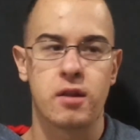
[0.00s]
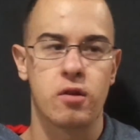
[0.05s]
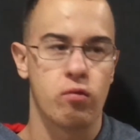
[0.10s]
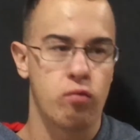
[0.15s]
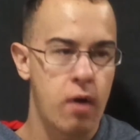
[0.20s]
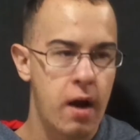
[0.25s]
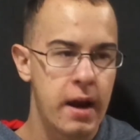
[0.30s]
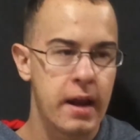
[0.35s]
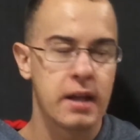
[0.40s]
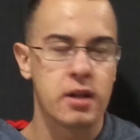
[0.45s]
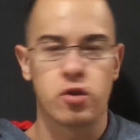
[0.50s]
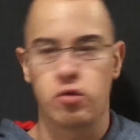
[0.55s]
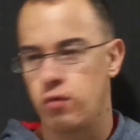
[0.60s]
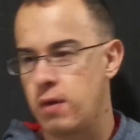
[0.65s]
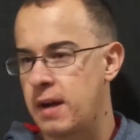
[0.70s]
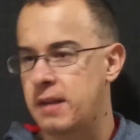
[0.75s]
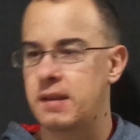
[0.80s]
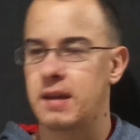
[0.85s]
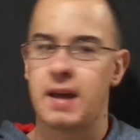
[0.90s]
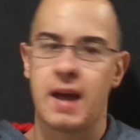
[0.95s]
The writing,
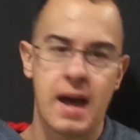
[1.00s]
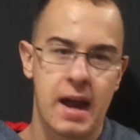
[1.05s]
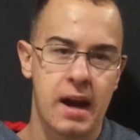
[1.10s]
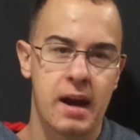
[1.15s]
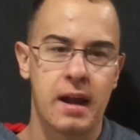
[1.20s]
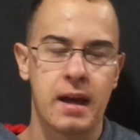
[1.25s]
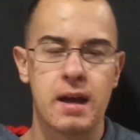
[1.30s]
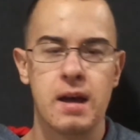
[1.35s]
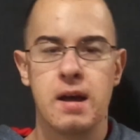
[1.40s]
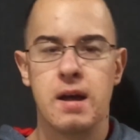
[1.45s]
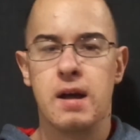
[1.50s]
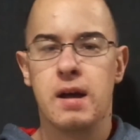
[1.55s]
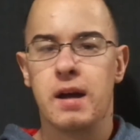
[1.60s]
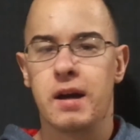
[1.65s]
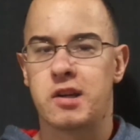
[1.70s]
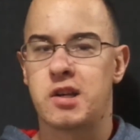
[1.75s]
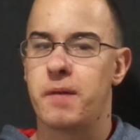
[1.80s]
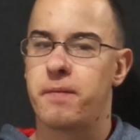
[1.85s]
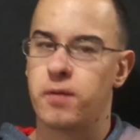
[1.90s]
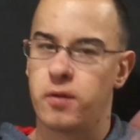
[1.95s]
directing, editing
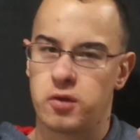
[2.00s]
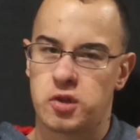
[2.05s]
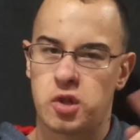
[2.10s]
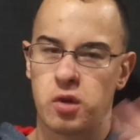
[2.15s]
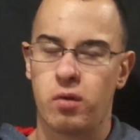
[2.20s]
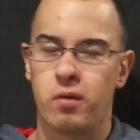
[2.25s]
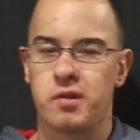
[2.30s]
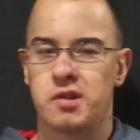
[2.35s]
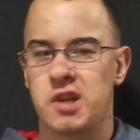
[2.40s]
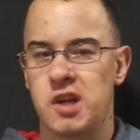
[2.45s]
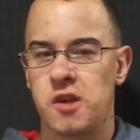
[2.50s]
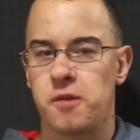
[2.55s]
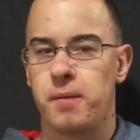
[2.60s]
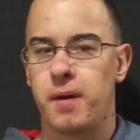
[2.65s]
except for those two little scenes,